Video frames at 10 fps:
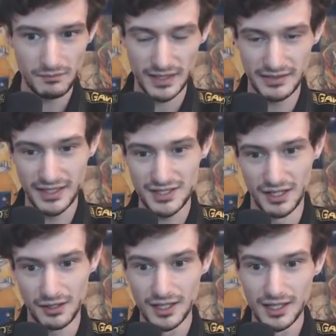I think
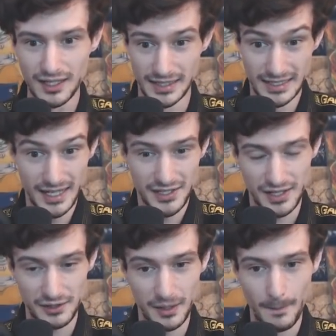so. I guess.
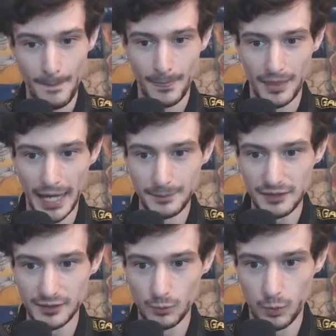I don't know. I'm
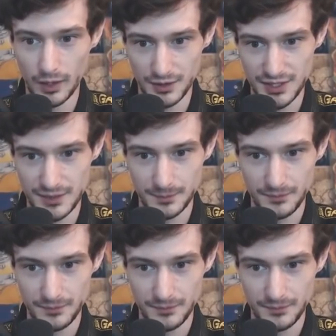even worse.